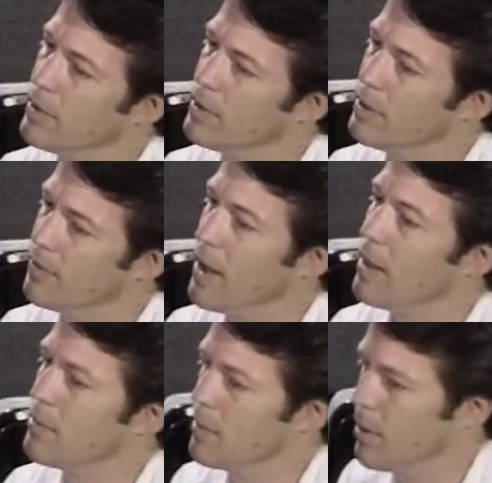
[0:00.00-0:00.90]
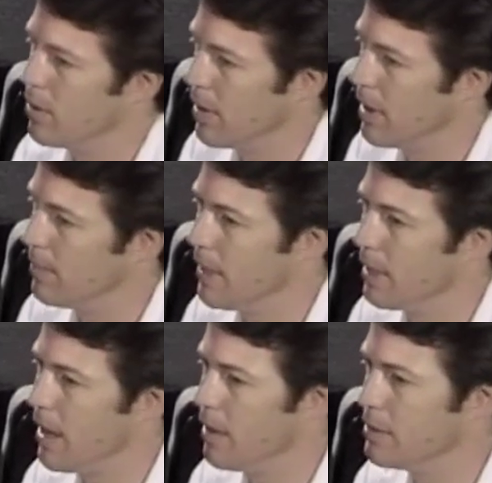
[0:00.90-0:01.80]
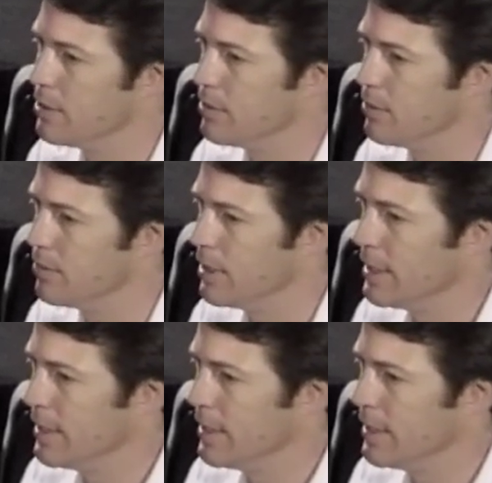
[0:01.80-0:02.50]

develop the program and how did you